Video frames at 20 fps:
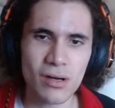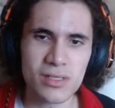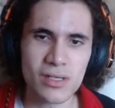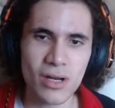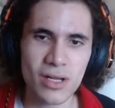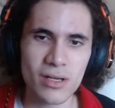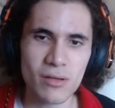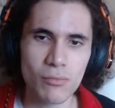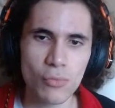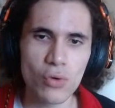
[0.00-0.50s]
So
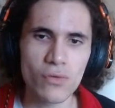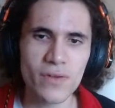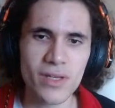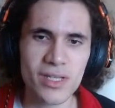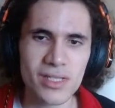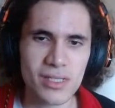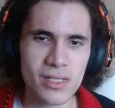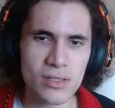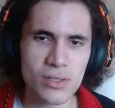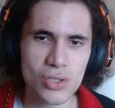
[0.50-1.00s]
like movie in
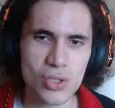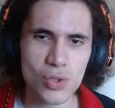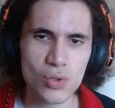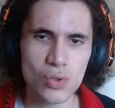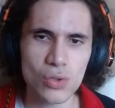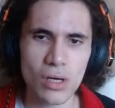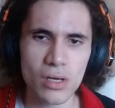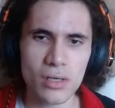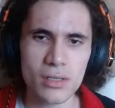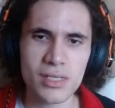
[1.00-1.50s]
season 2
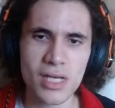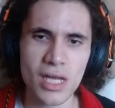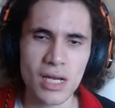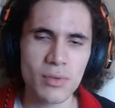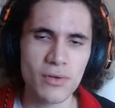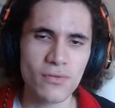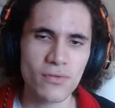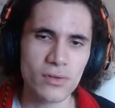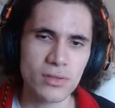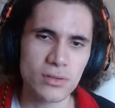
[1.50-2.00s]
is going to be
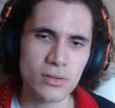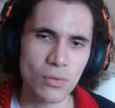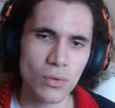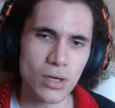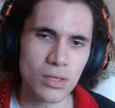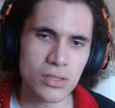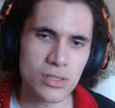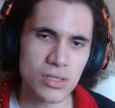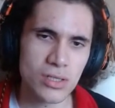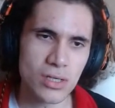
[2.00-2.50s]
fun to
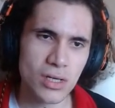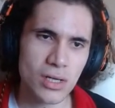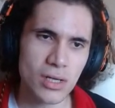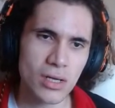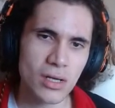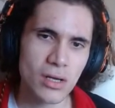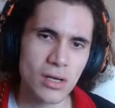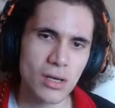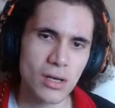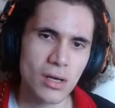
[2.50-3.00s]
watch.
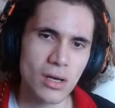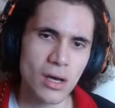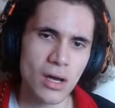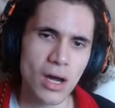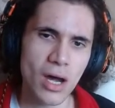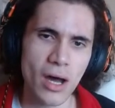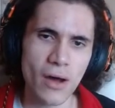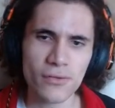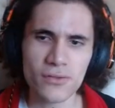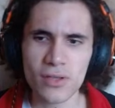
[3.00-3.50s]

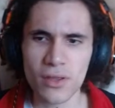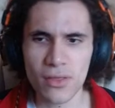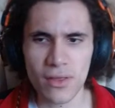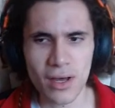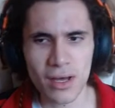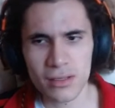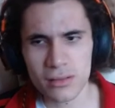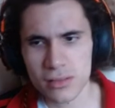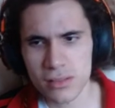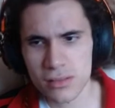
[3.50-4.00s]
After
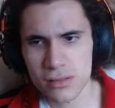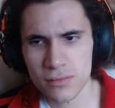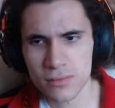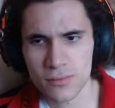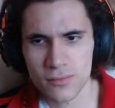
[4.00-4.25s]
that,